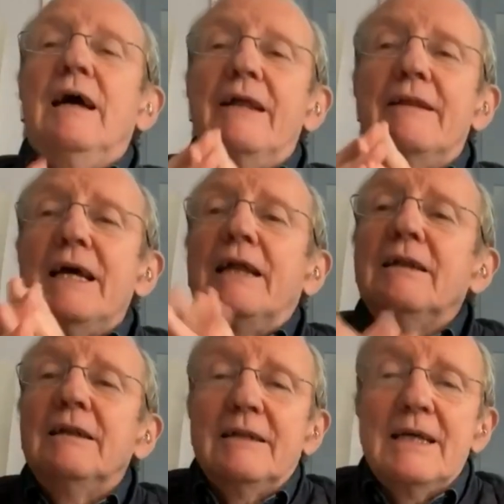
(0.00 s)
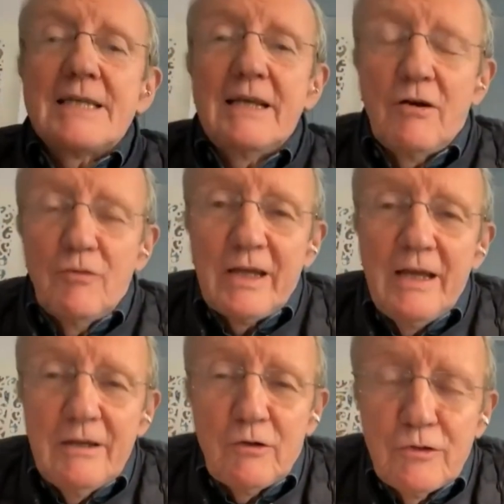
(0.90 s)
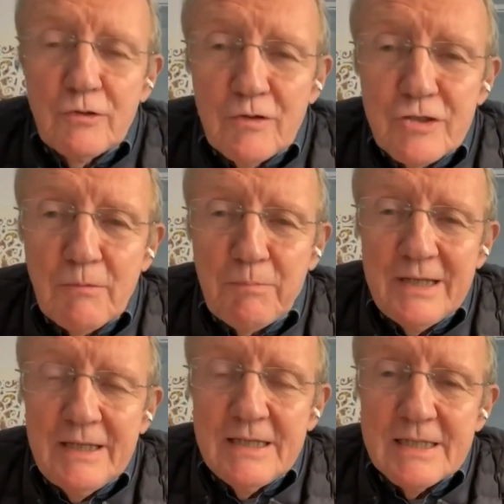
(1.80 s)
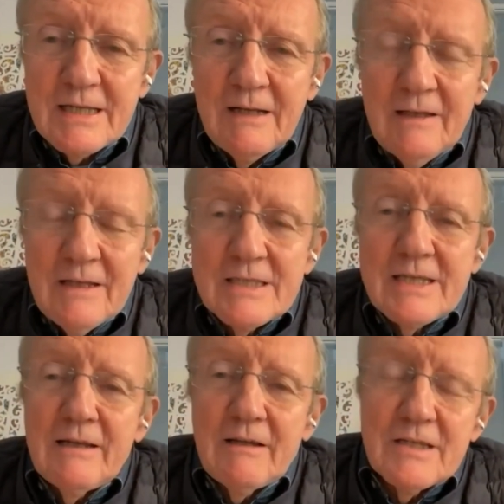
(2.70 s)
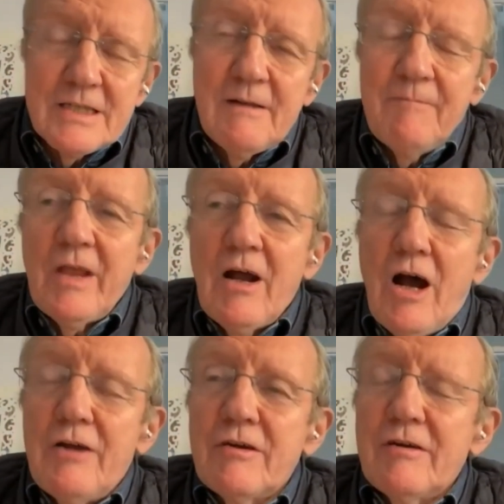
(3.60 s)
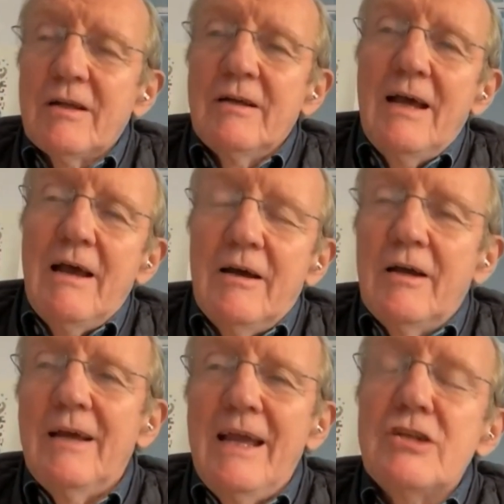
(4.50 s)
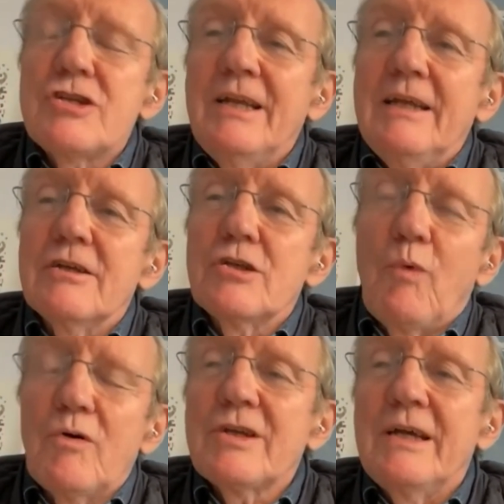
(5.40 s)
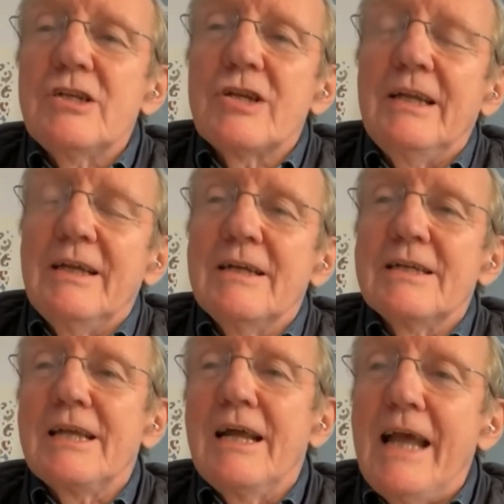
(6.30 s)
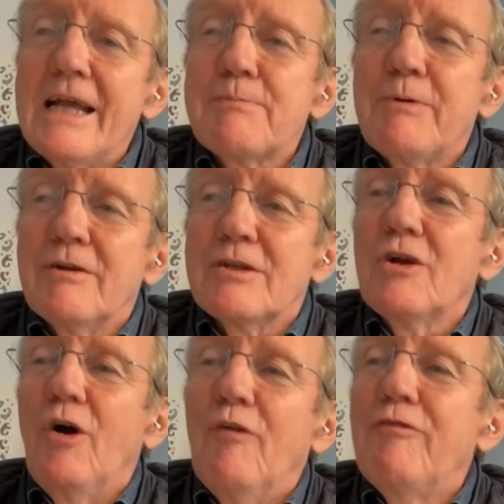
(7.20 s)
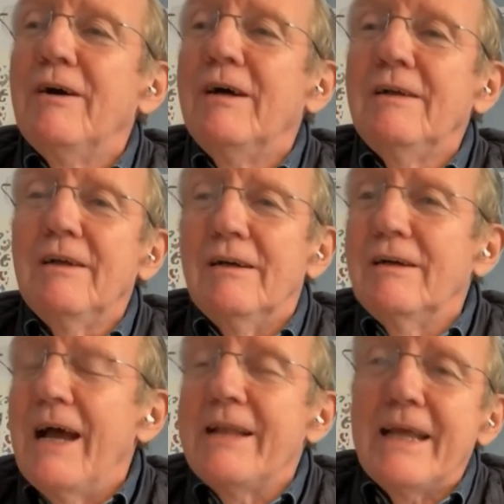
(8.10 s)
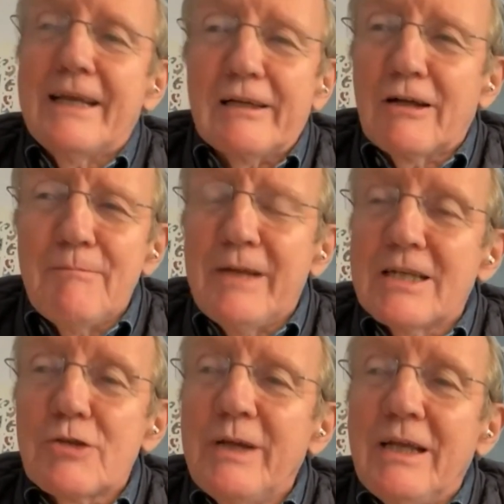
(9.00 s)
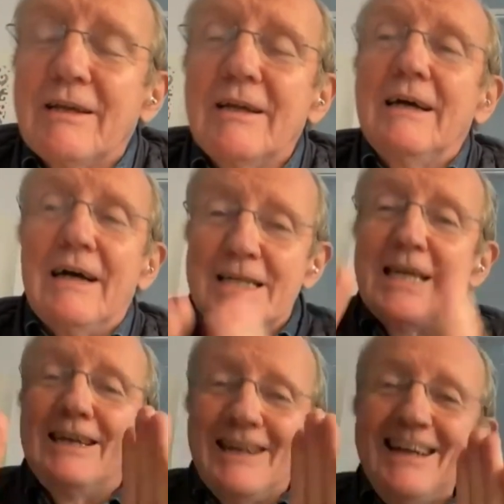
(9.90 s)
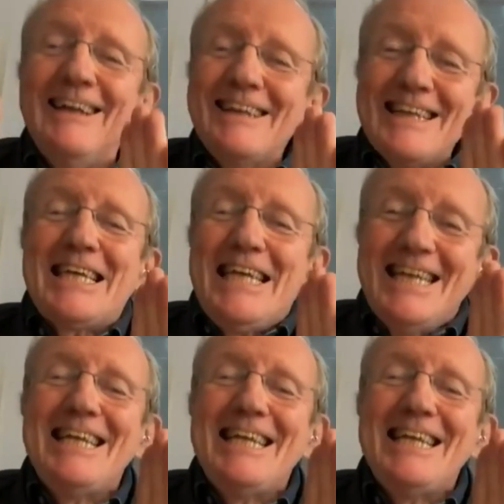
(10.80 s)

And then they said, okay, could you also please send us 100 uh, engineers, water engineers, and experts over, uh, and they can come next week. I said, this,